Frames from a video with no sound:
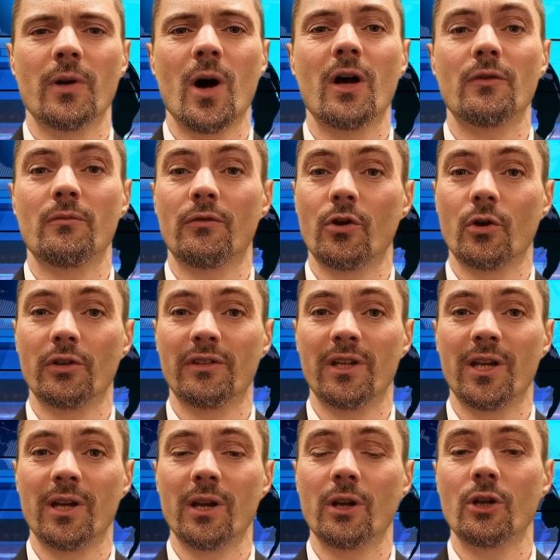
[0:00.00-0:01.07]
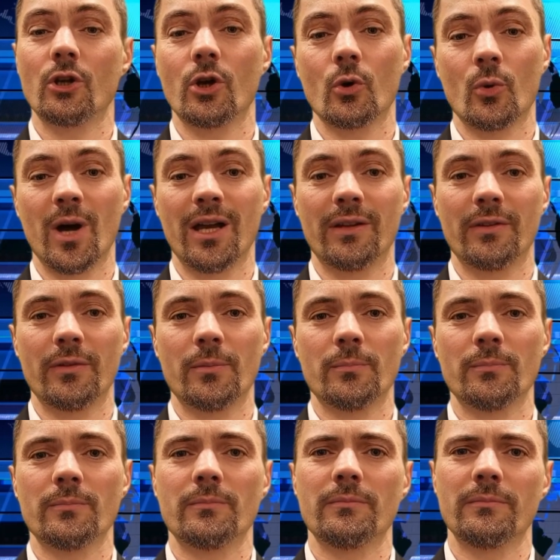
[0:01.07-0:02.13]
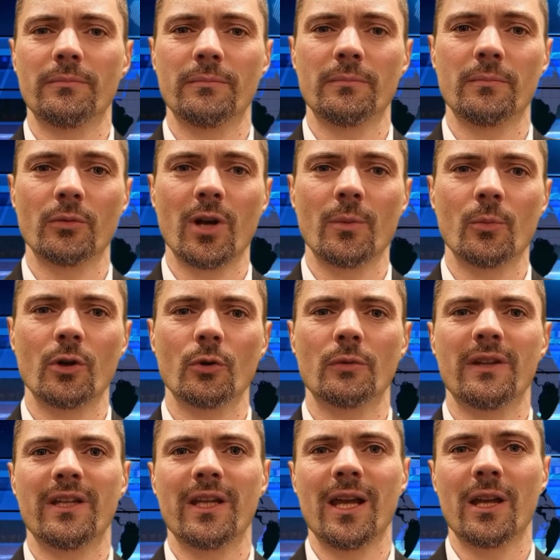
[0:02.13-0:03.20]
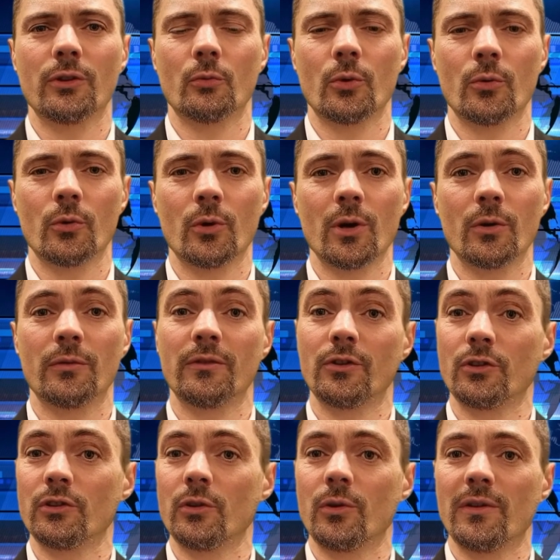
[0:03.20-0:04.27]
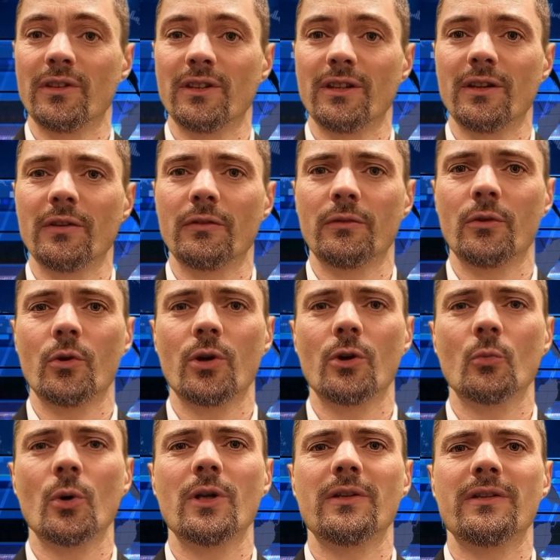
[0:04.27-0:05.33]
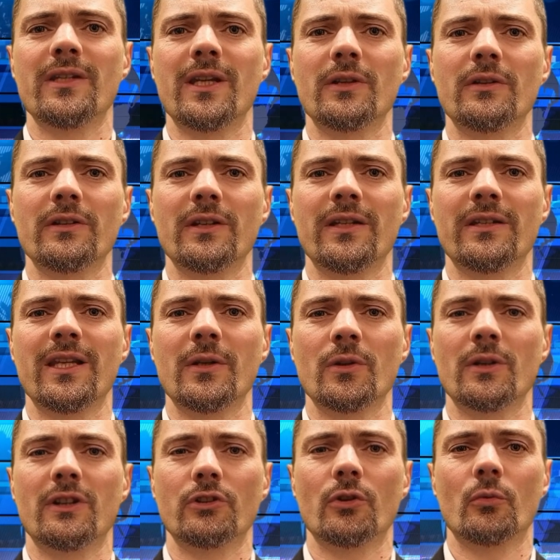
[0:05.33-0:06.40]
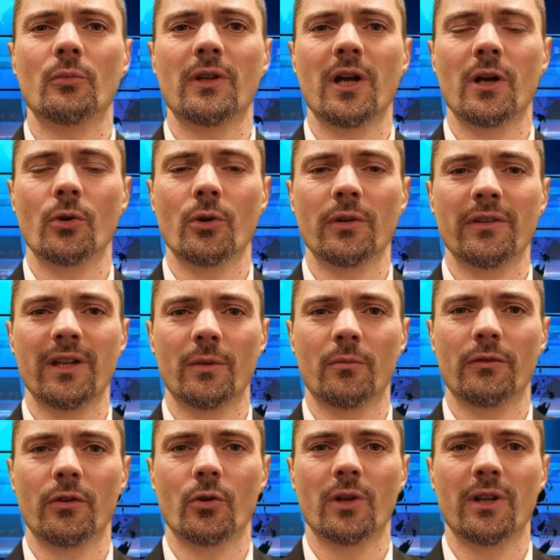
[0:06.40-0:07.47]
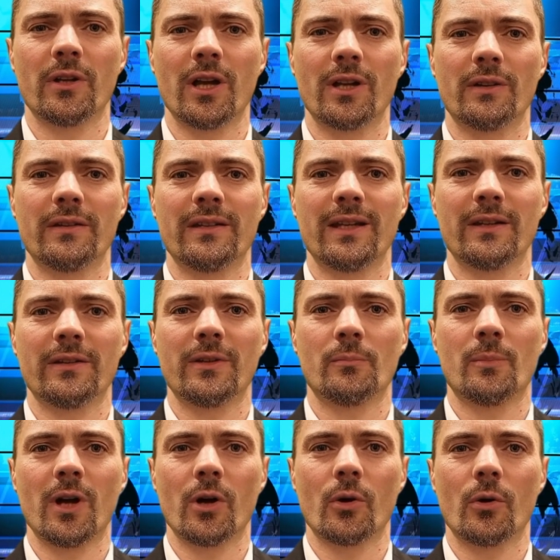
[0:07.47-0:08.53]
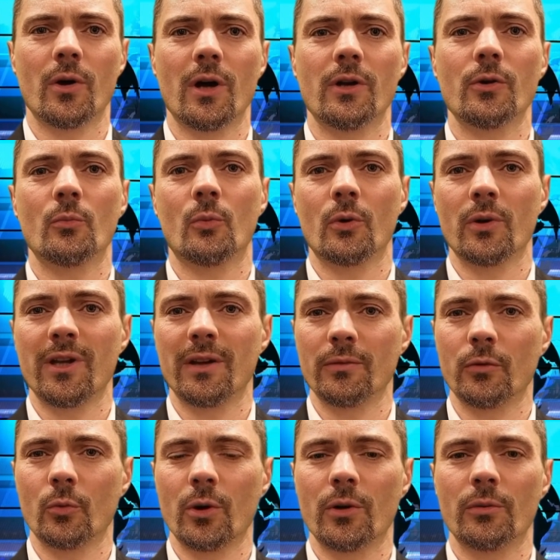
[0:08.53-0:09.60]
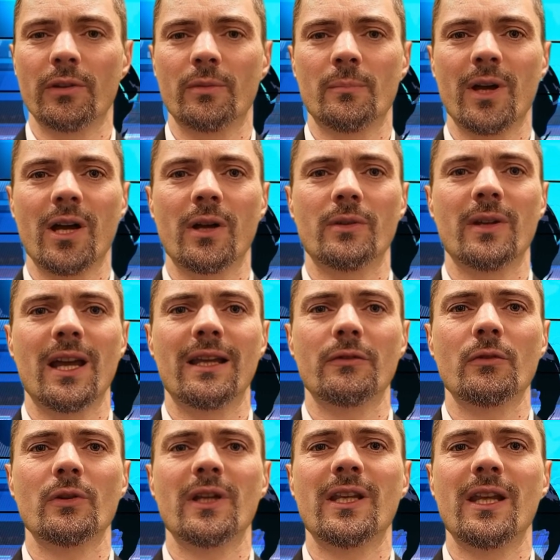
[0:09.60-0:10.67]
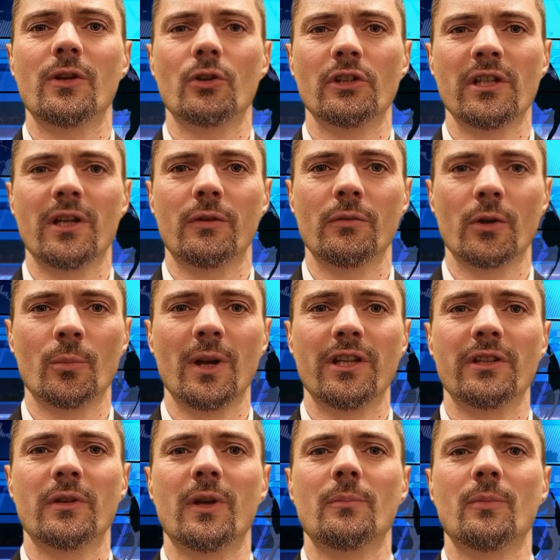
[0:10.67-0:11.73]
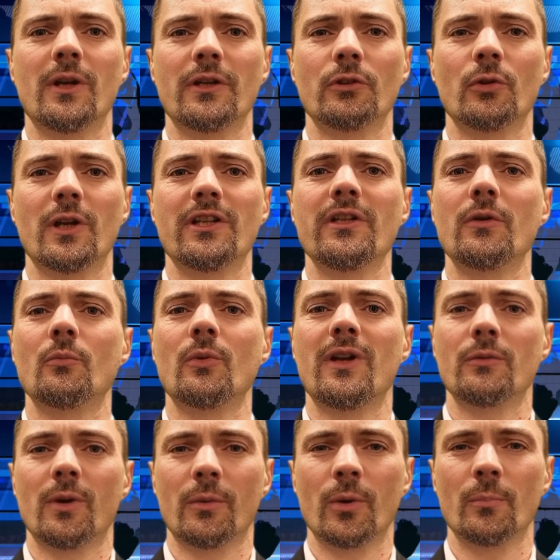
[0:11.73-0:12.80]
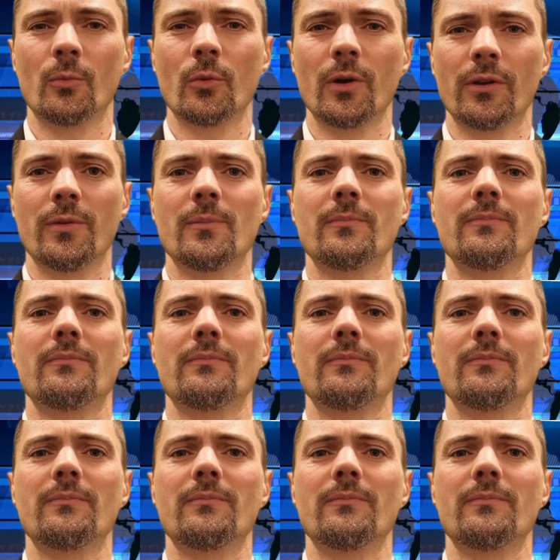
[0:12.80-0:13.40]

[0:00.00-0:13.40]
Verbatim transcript: On Thursday, U.S. WTI crude oil futures eased 31 cents to $72.39 a barrel on the worry of oil demand after the Energy Information Administration weekly report.